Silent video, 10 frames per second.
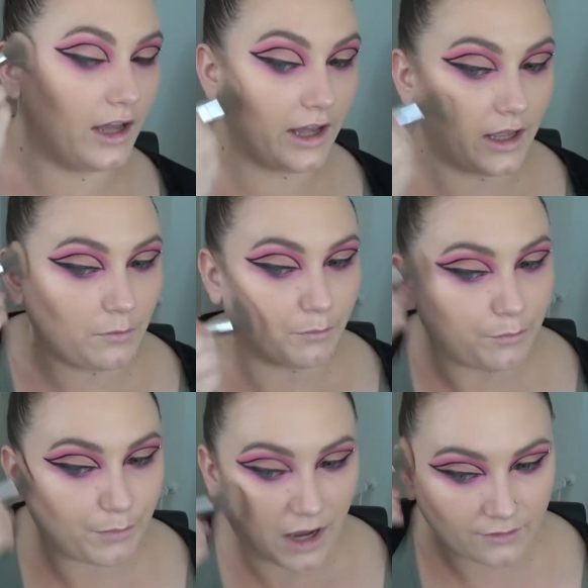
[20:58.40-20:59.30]
and
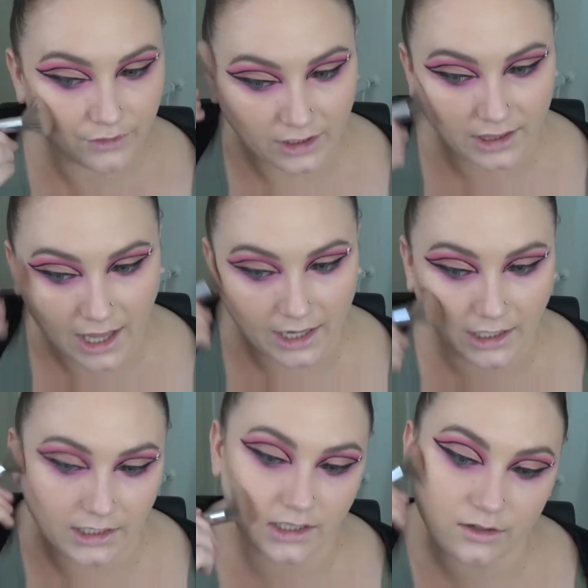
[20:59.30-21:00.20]
buffing that
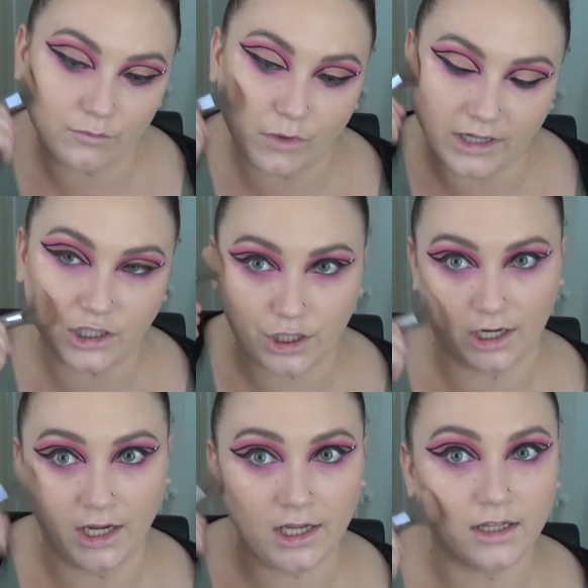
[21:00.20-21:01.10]
into my
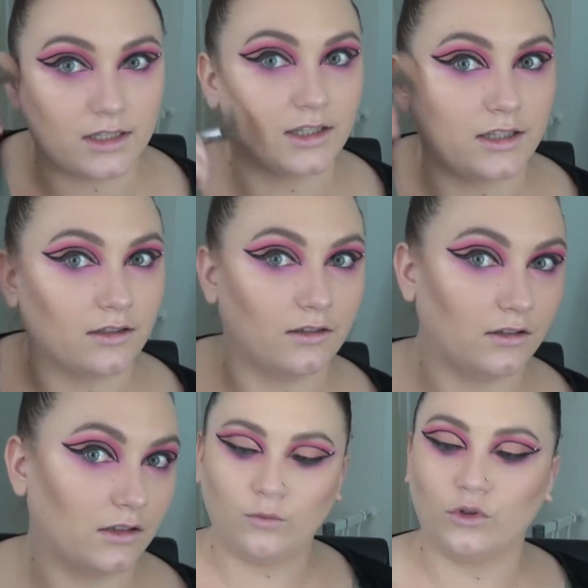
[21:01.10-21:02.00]
cheeks.
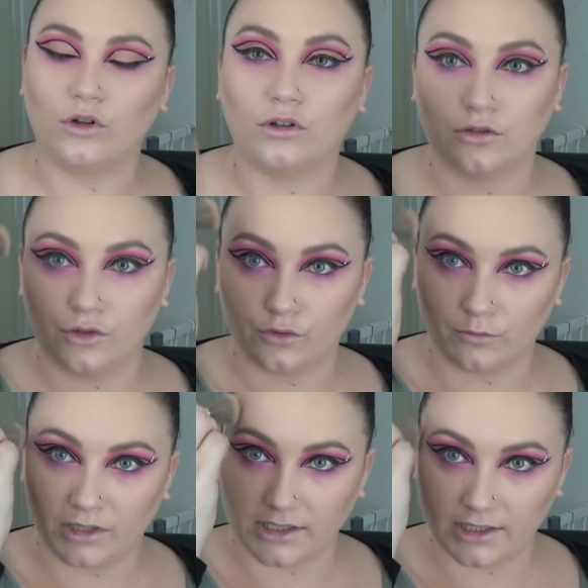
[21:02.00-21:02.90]
It will contour
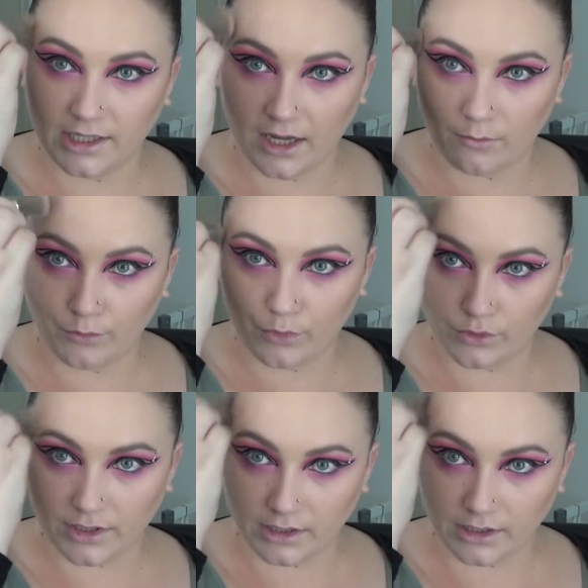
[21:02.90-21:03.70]
my temples a